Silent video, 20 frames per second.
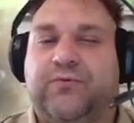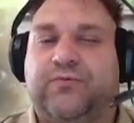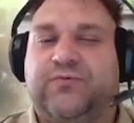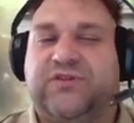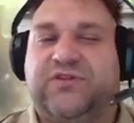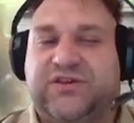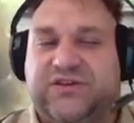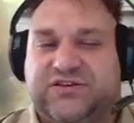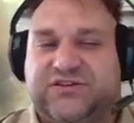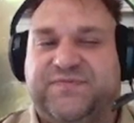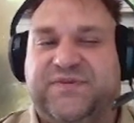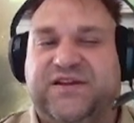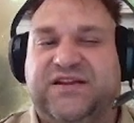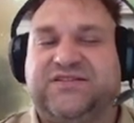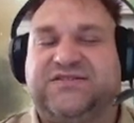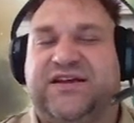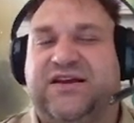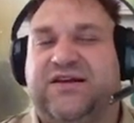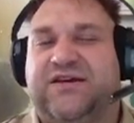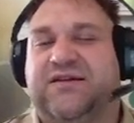This means
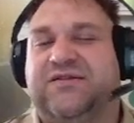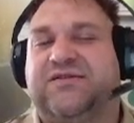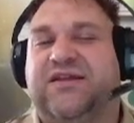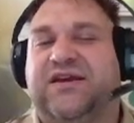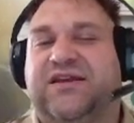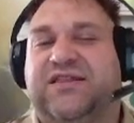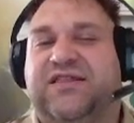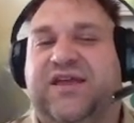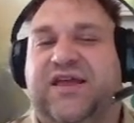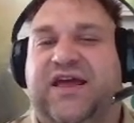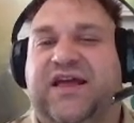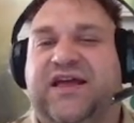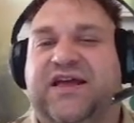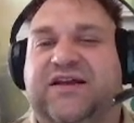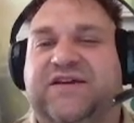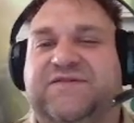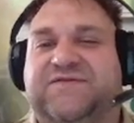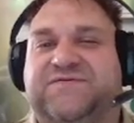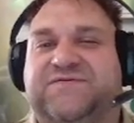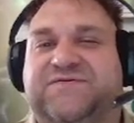that unlike the
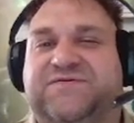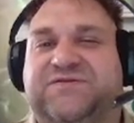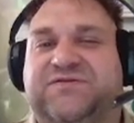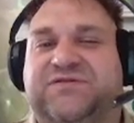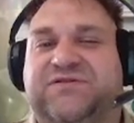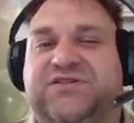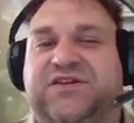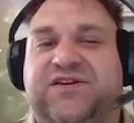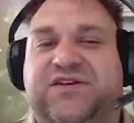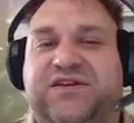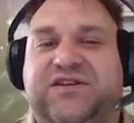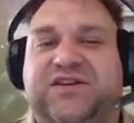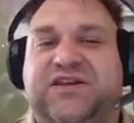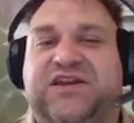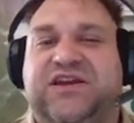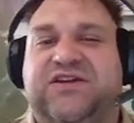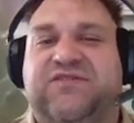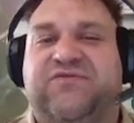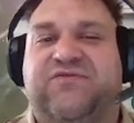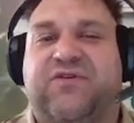elves, the
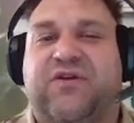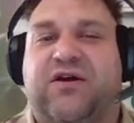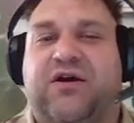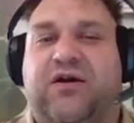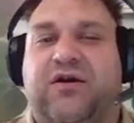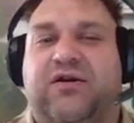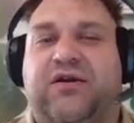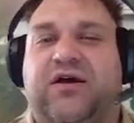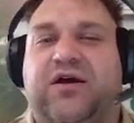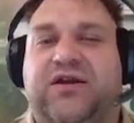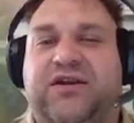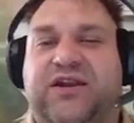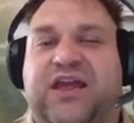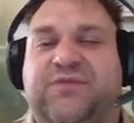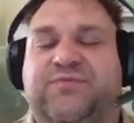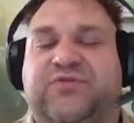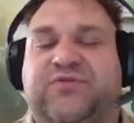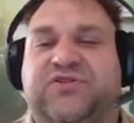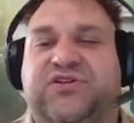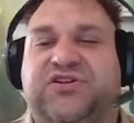Yaniv are
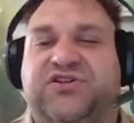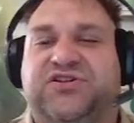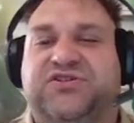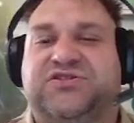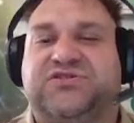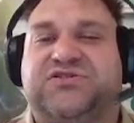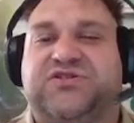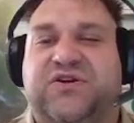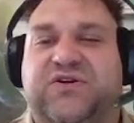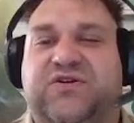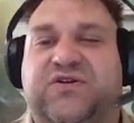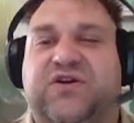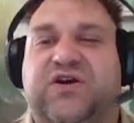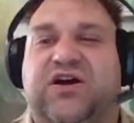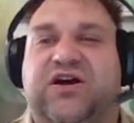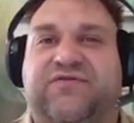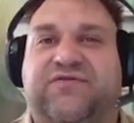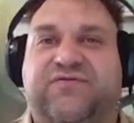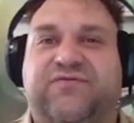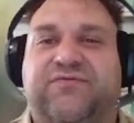unable to just turn
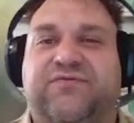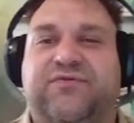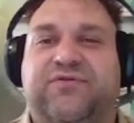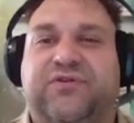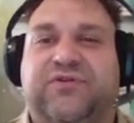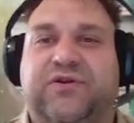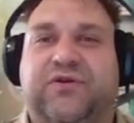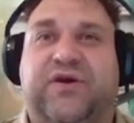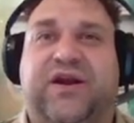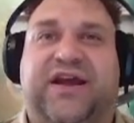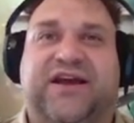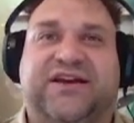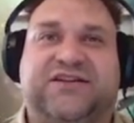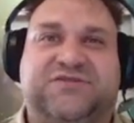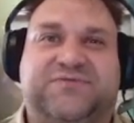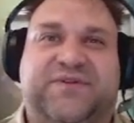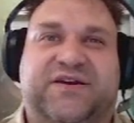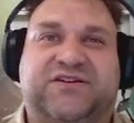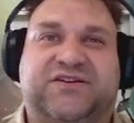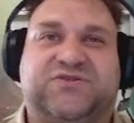off your
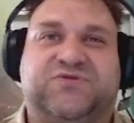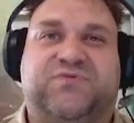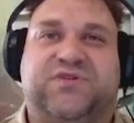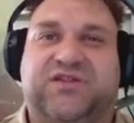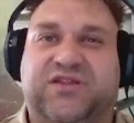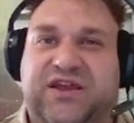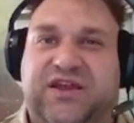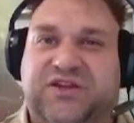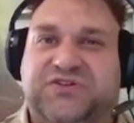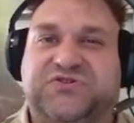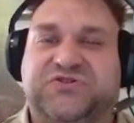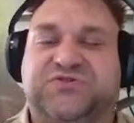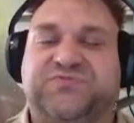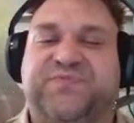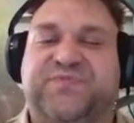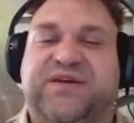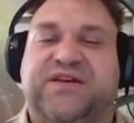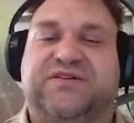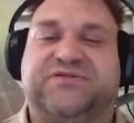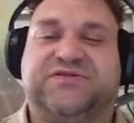aspects with nature
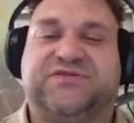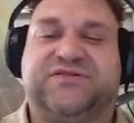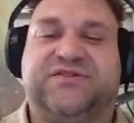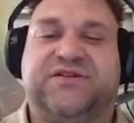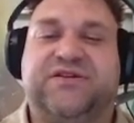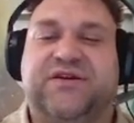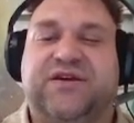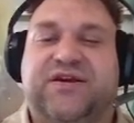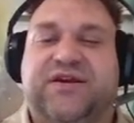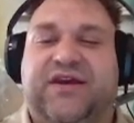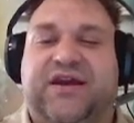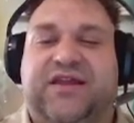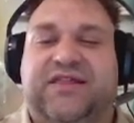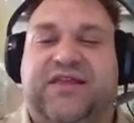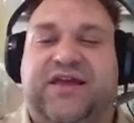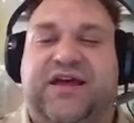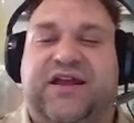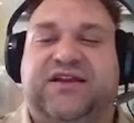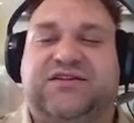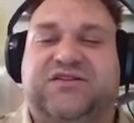spells. And
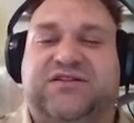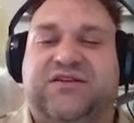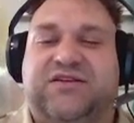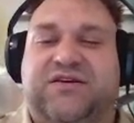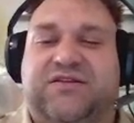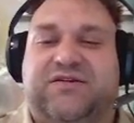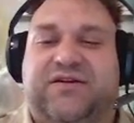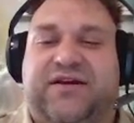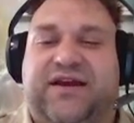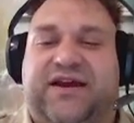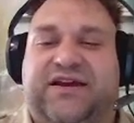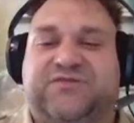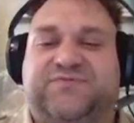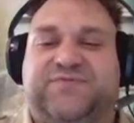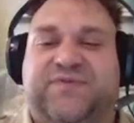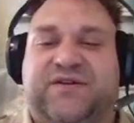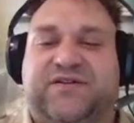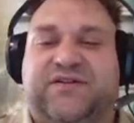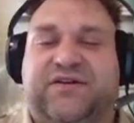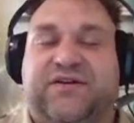that is another
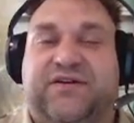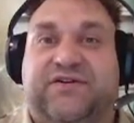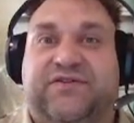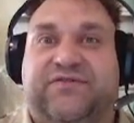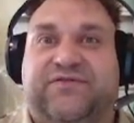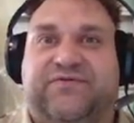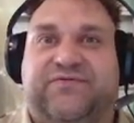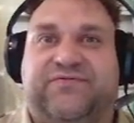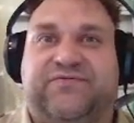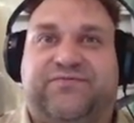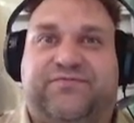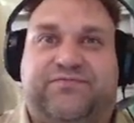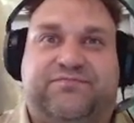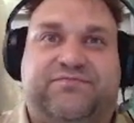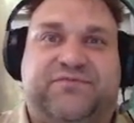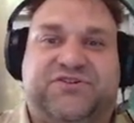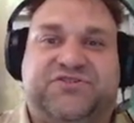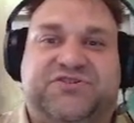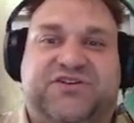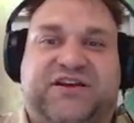aspect of
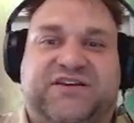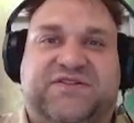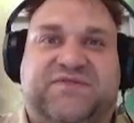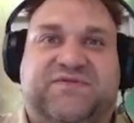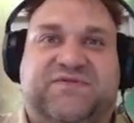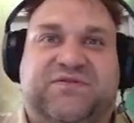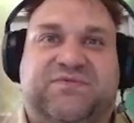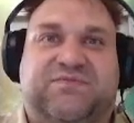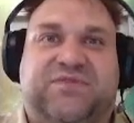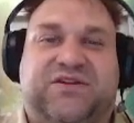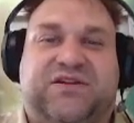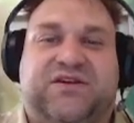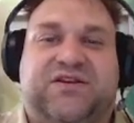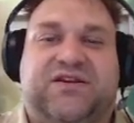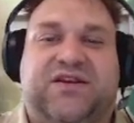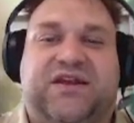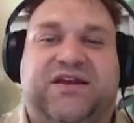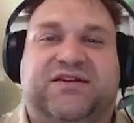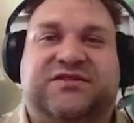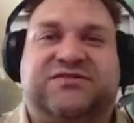the Shades of Dominion,
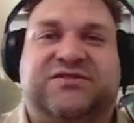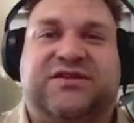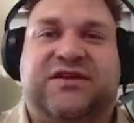is